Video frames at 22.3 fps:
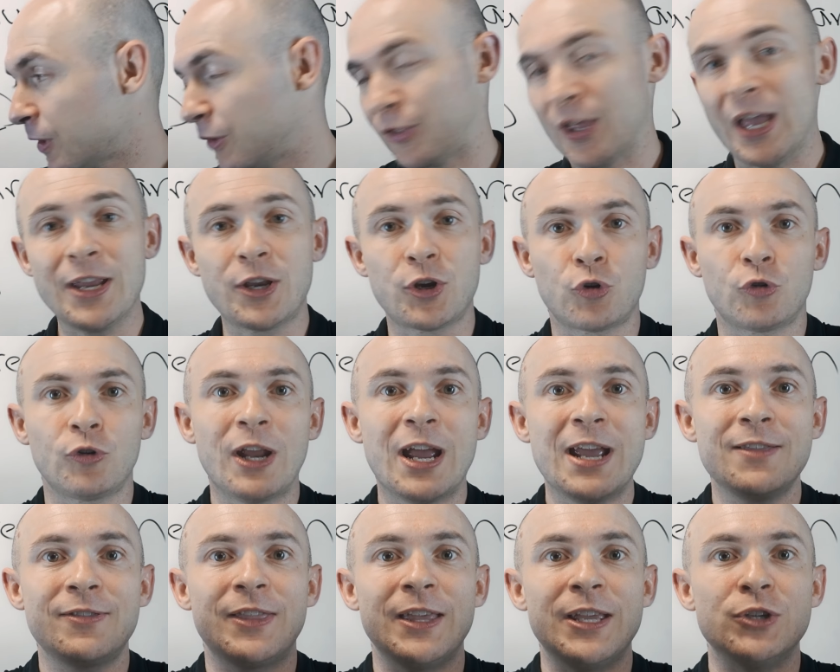they
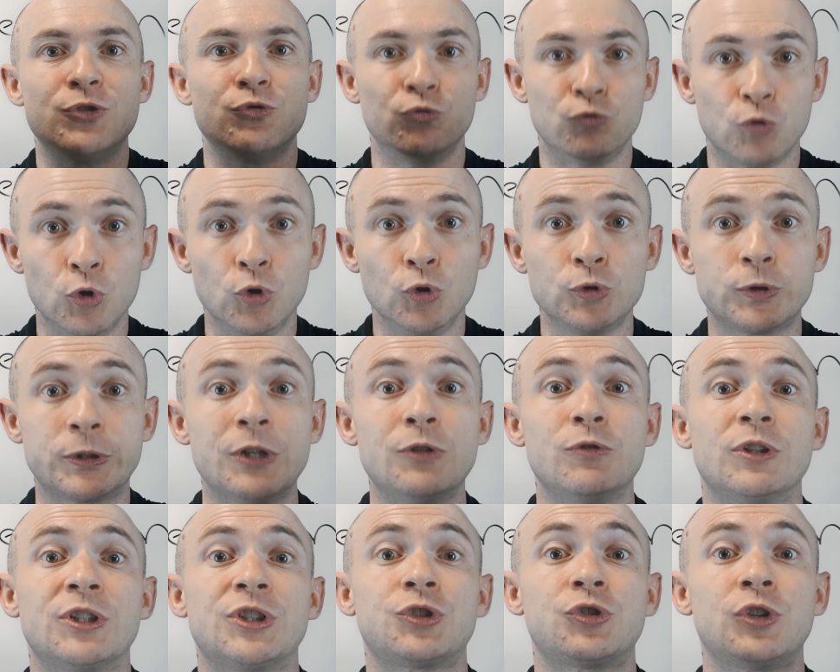create these rules and
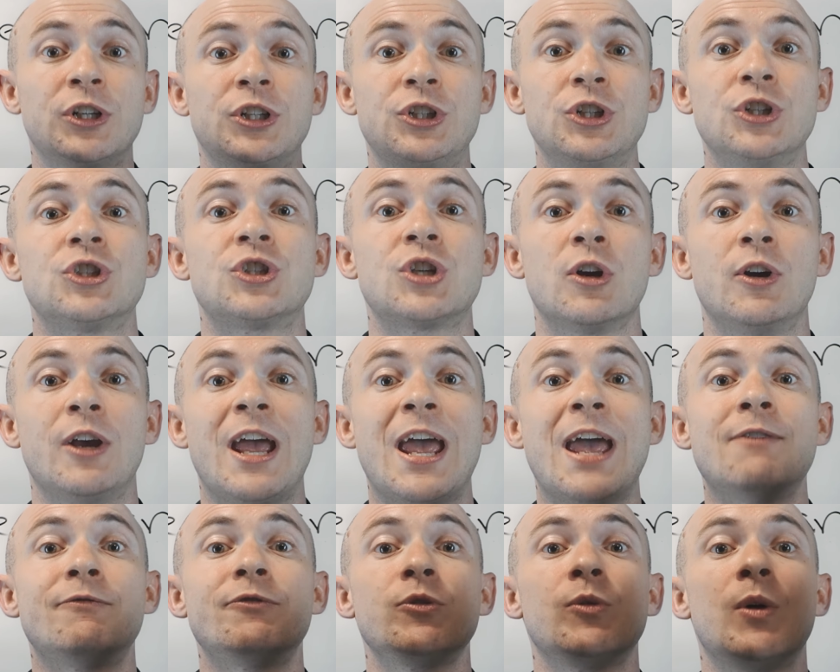restrictions so
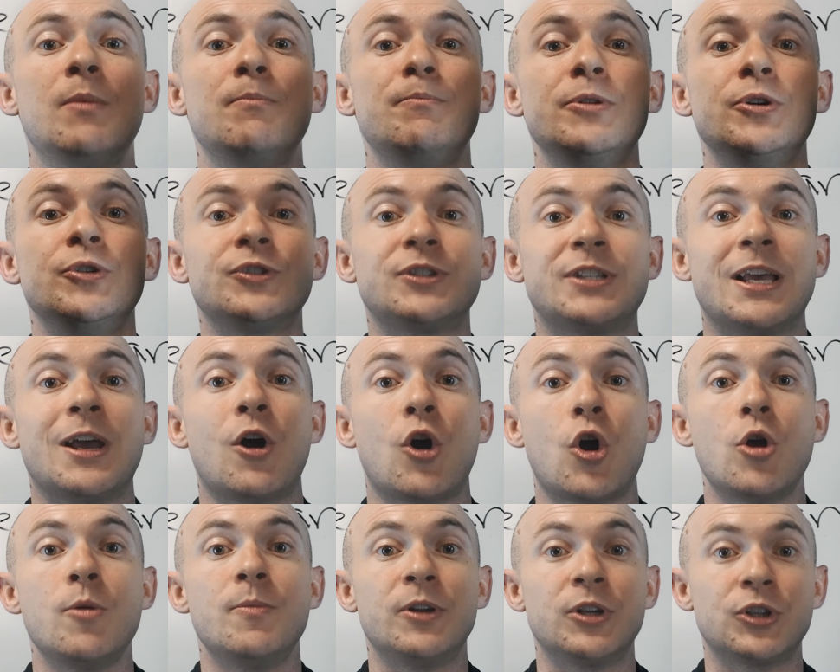everyone builds their
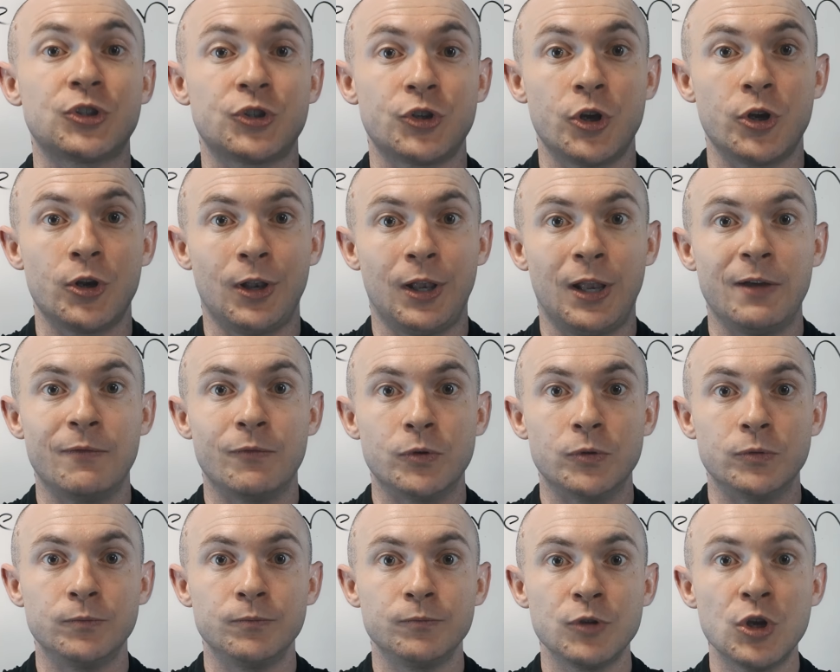home at a certain
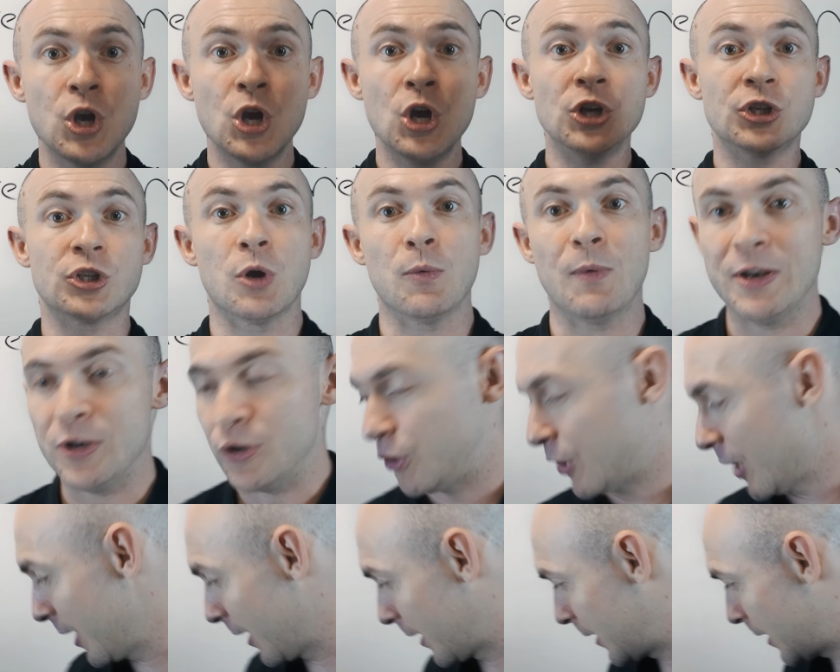level. So when you
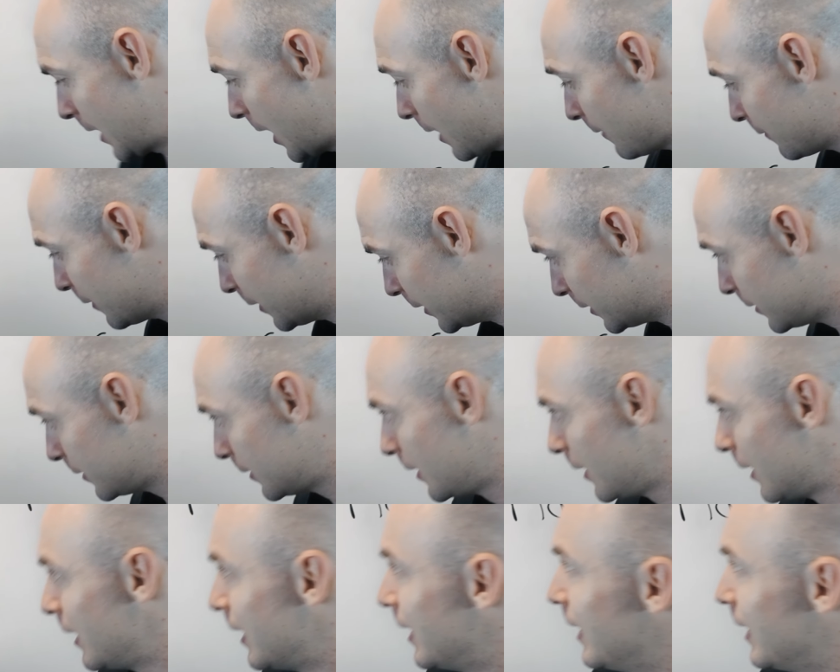get a covenant,